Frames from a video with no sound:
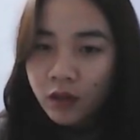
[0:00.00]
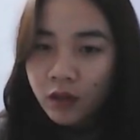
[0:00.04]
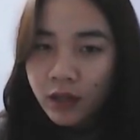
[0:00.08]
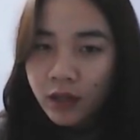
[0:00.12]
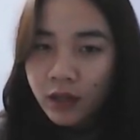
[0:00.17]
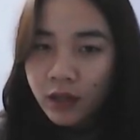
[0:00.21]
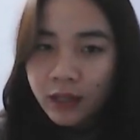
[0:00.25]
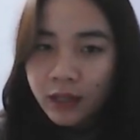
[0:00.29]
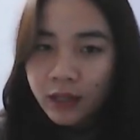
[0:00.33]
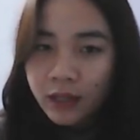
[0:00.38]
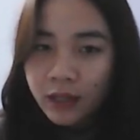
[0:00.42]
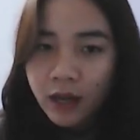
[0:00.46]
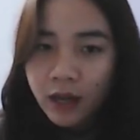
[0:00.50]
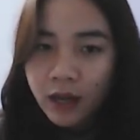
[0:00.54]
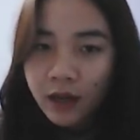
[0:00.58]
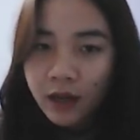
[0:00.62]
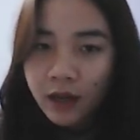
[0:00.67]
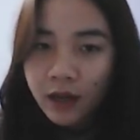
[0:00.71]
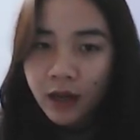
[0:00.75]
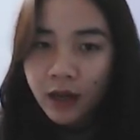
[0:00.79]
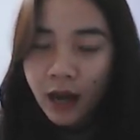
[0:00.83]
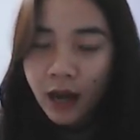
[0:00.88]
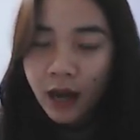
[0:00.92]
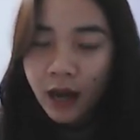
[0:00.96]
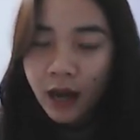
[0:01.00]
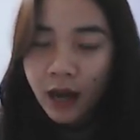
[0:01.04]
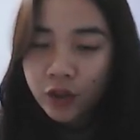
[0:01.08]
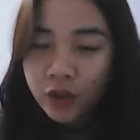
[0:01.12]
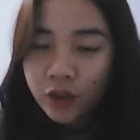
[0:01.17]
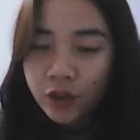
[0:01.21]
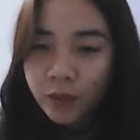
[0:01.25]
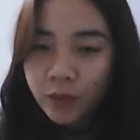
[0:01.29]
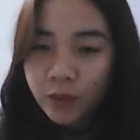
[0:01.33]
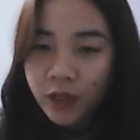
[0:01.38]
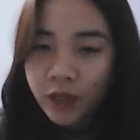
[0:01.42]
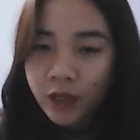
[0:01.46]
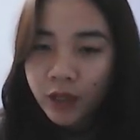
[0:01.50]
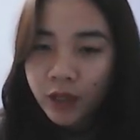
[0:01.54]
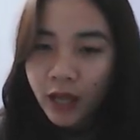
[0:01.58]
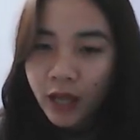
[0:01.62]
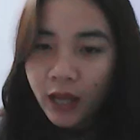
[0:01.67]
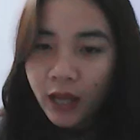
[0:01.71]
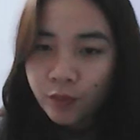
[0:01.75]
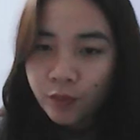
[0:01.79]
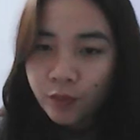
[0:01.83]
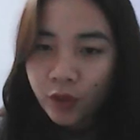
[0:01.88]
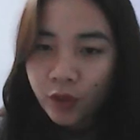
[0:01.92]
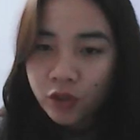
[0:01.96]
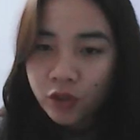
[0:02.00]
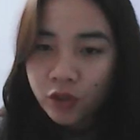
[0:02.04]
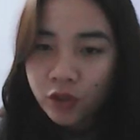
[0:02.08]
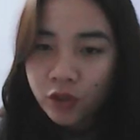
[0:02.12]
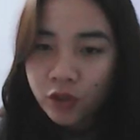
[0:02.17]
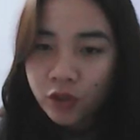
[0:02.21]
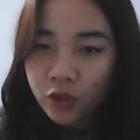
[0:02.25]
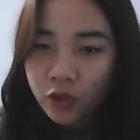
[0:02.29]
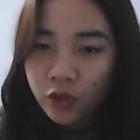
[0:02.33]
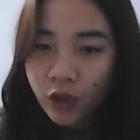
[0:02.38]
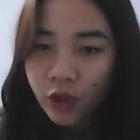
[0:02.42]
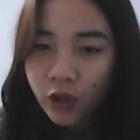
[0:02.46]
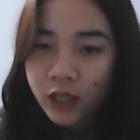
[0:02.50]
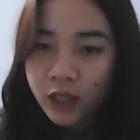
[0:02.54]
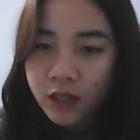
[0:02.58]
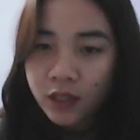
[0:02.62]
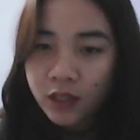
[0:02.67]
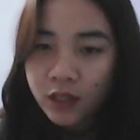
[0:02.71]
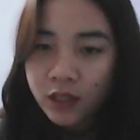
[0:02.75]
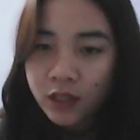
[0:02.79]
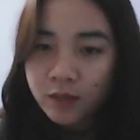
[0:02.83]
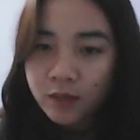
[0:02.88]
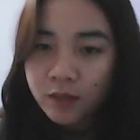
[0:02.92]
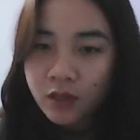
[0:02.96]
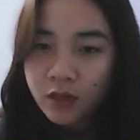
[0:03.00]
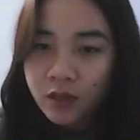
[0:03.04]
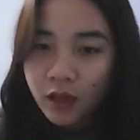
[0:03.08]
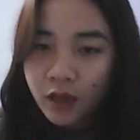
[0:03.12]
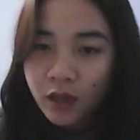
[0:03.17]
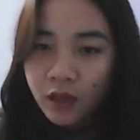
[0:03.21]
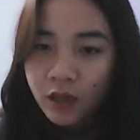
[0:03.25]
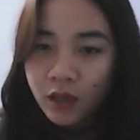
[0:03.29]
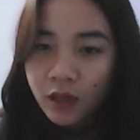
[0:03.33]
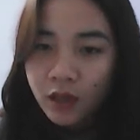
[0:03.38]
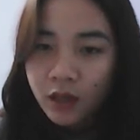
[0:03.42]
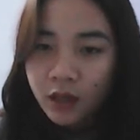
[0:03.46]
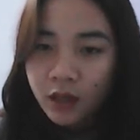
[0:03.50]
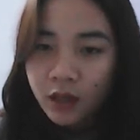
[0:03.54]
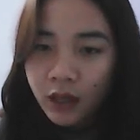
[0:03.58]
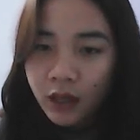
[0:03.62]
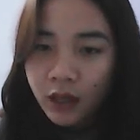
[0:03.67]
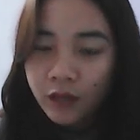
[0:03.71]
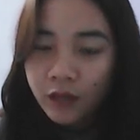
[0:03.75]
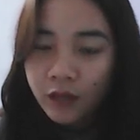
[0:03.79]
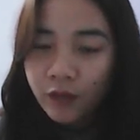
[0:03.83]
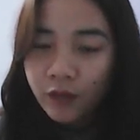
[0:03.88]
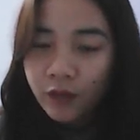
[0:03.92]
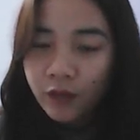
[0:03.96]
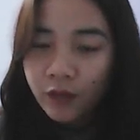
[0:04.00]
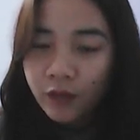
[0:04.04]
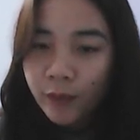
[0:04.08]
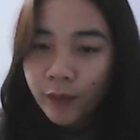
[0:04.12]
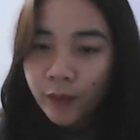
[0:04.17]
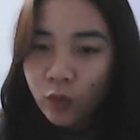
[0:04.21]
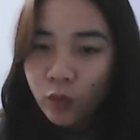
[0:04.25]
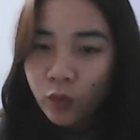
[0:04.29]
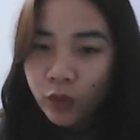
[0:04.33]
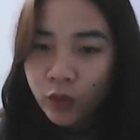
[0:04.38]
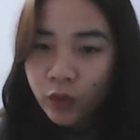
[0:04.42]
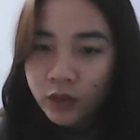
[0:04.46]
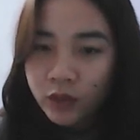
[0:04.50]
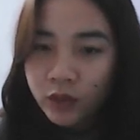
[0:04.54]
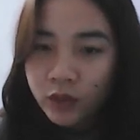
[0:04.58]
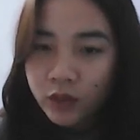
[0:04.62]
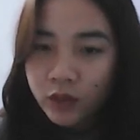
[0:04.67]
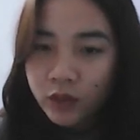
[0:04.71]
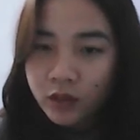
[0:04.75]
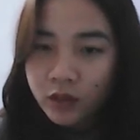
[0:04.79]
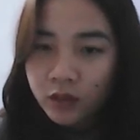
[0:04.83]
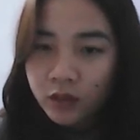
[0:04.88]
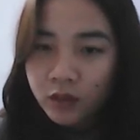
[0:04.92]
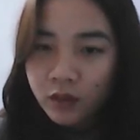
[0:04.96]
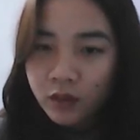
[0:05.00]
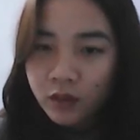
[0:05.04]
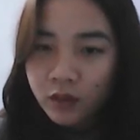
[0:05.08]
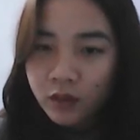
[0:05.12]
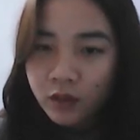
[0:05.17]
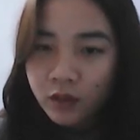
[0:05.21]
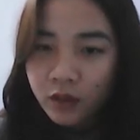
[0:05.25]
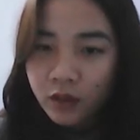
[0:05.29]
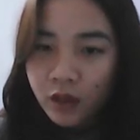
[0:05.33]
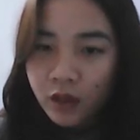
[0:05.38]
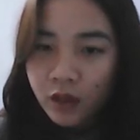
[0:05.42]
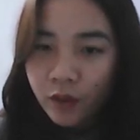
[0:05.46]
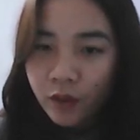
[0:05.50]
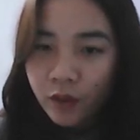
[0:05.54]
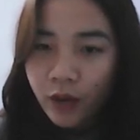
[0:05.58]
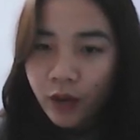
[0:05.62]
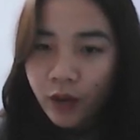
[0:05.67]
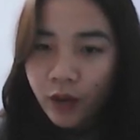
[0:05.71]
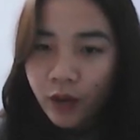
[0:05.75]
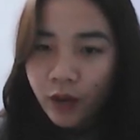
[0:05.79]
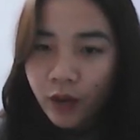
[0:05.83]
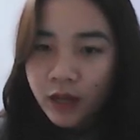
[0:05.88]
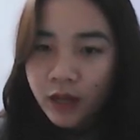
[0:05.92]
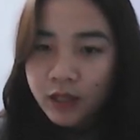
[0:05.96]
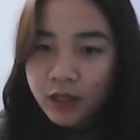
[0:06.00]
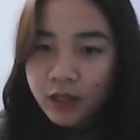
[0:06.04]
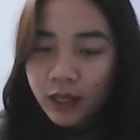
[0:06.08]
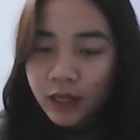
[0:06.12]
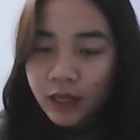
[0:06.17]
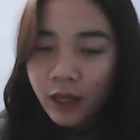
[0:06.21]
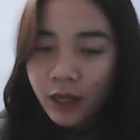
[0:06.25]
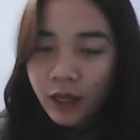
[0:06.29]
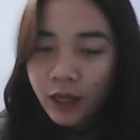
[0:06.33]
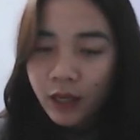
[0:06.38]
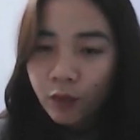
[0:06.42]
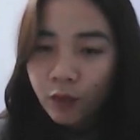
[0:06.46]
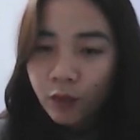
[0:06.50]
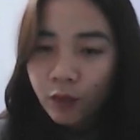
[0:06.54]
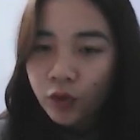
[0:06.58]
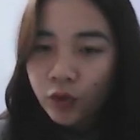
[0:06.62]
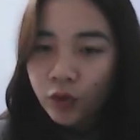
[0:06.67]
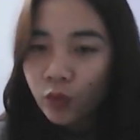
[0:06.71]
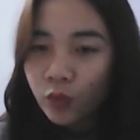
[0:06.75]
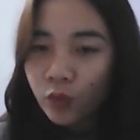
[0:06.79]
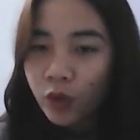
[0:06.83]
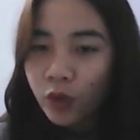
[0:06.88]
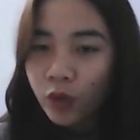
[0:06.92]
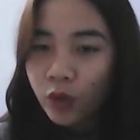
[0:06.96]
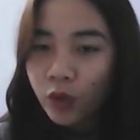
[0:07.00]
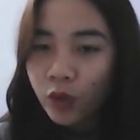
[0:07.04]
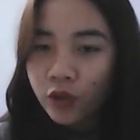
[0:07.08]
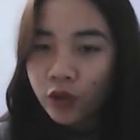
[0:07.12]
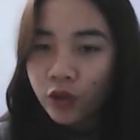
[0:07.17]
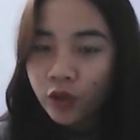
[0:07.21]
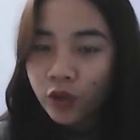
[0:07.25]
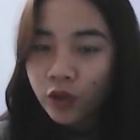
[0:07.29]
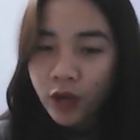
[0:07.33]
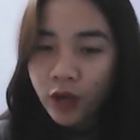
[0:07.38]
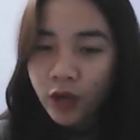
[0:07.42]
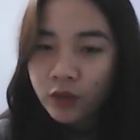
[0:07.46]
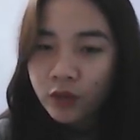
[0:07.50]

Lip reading: the idiomatic expression or idioms, it will be awkward, right? They won't know what you're trying to